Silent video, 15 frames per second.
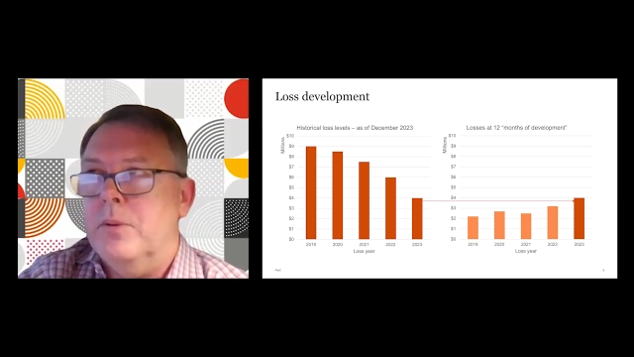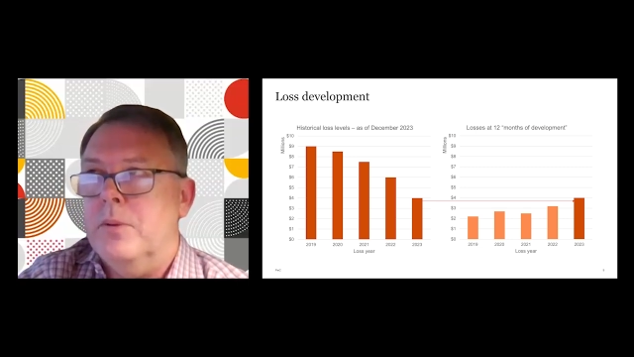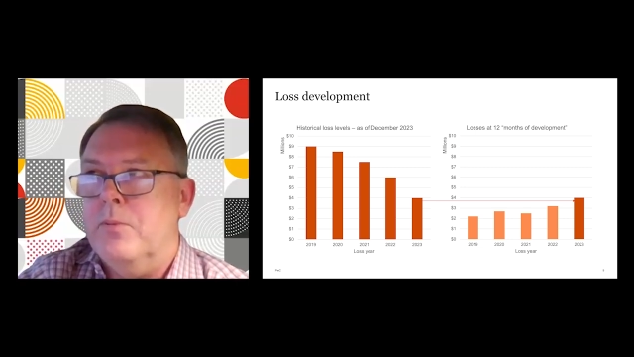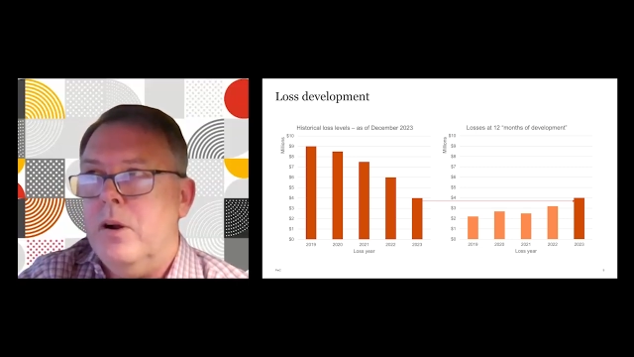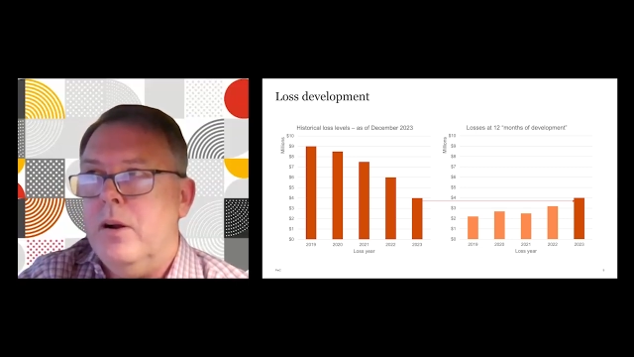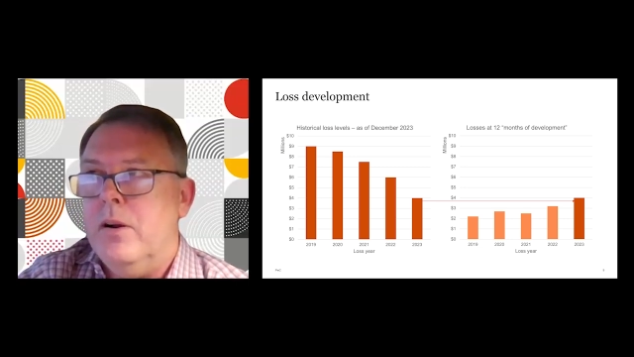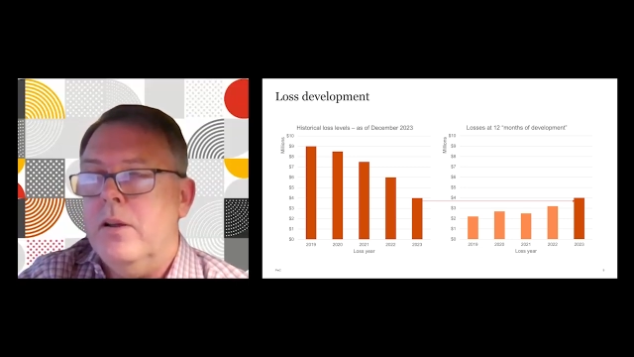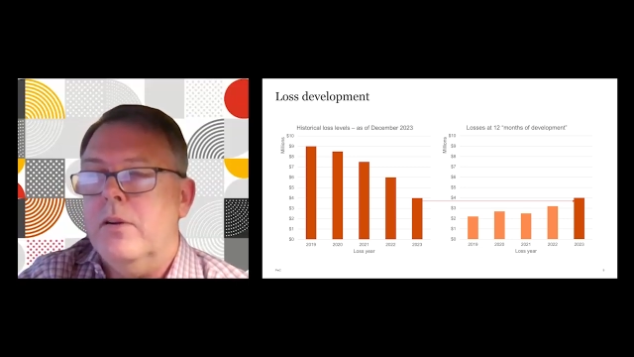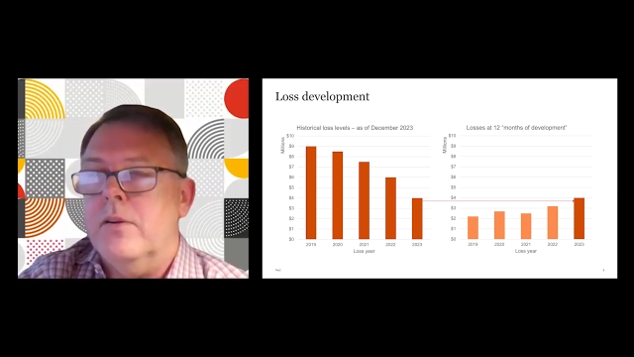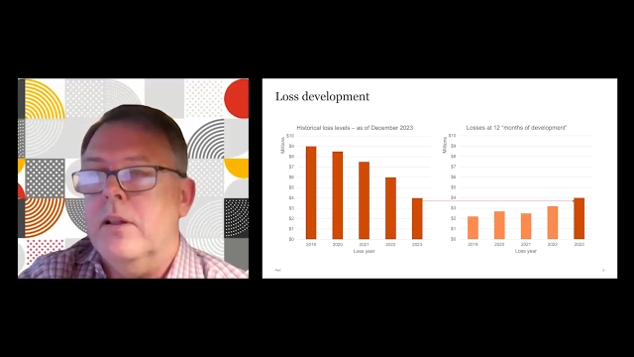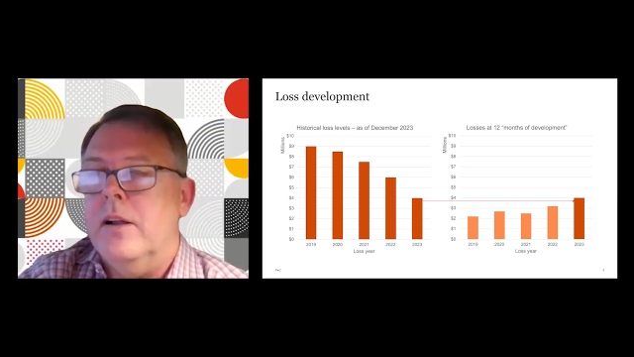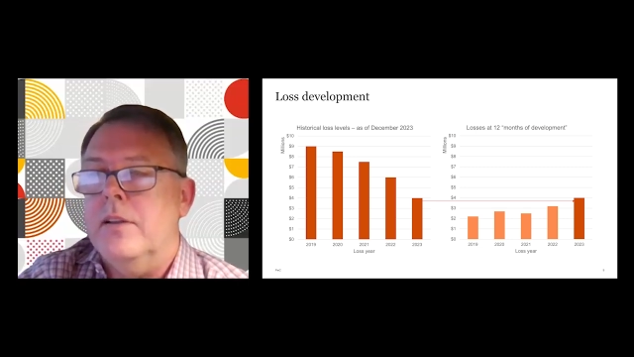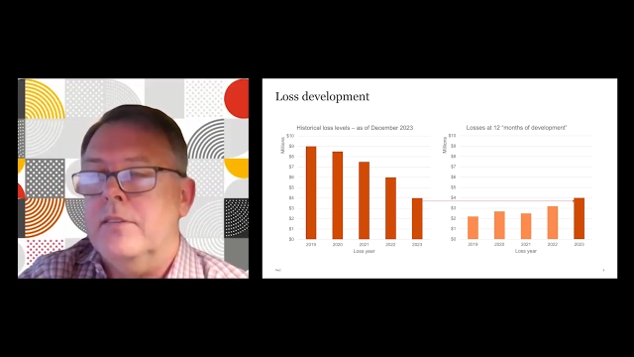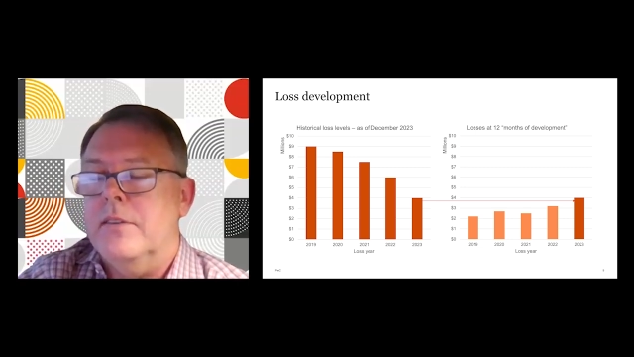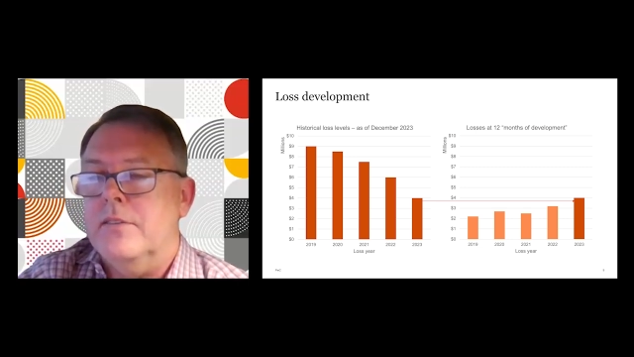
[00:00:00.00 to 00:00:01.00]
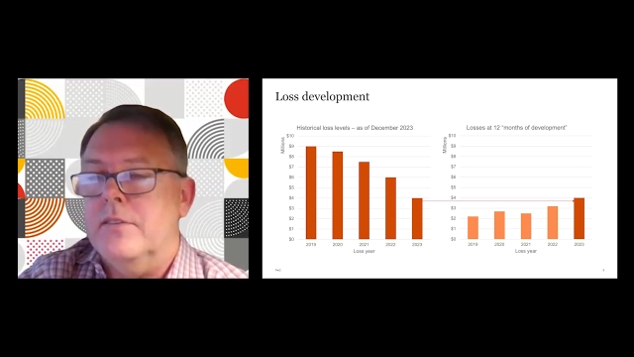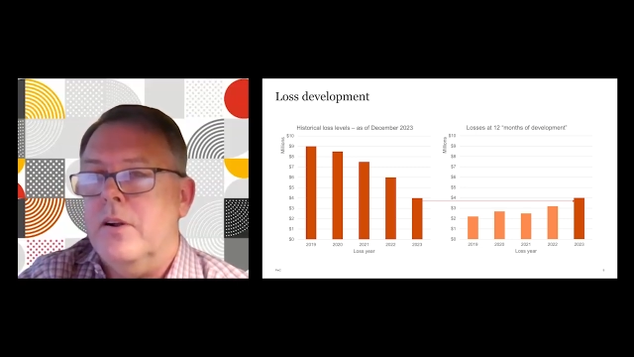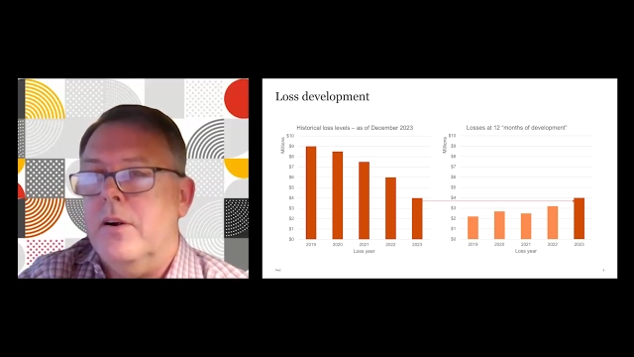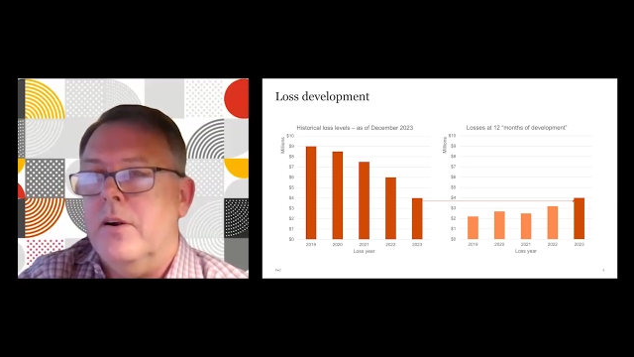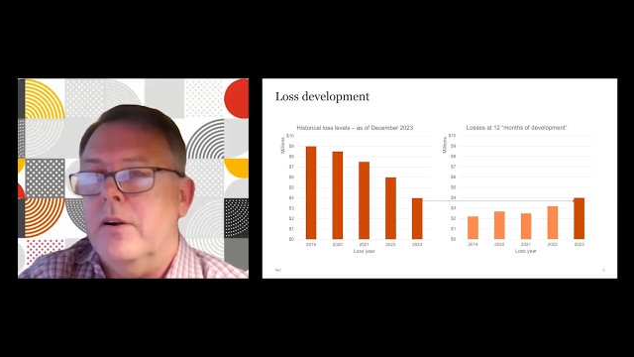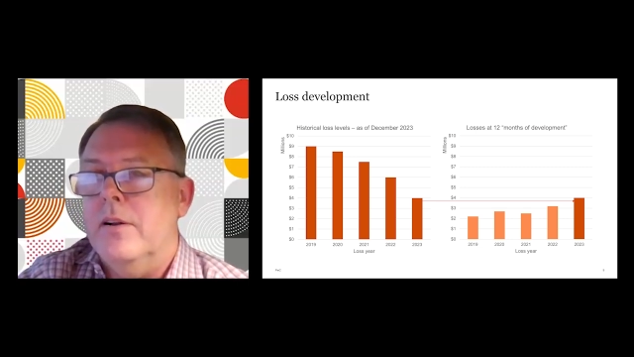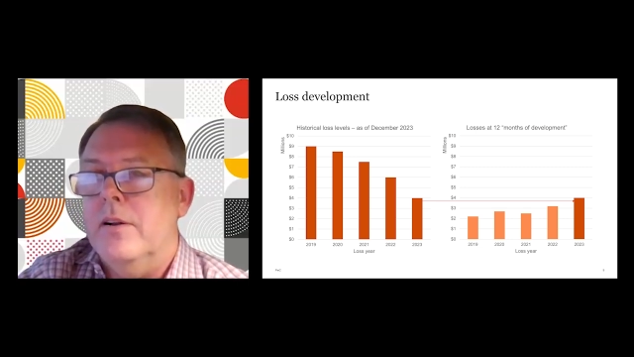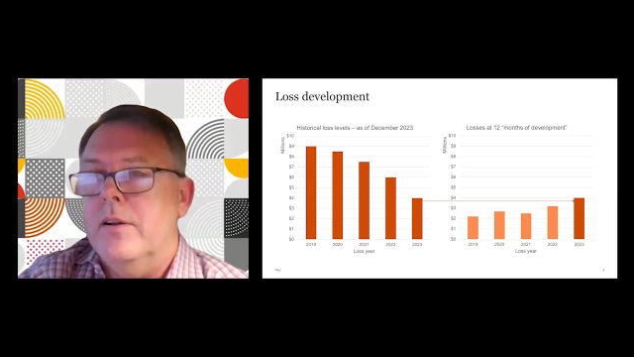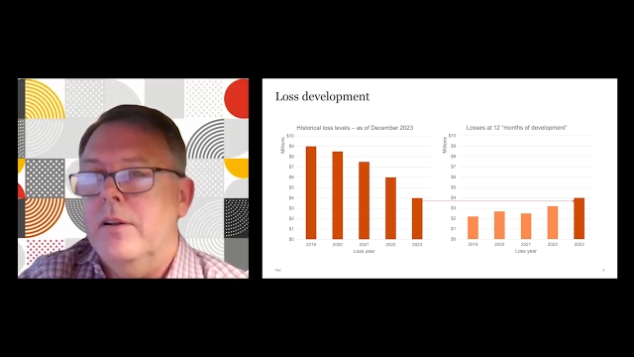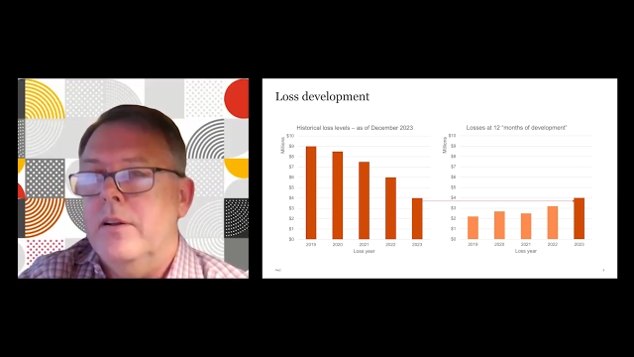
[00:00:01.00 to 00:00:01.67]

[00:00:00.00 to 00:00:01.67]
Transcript: prior year losses are.